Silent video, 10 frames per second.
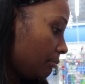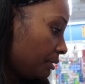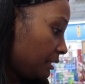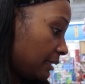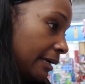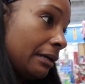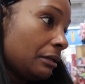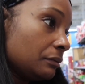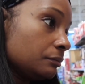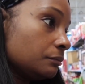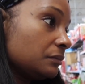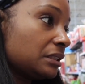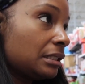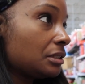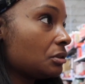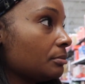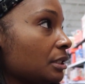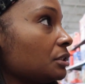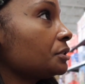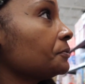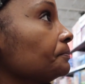But now, it's not so much.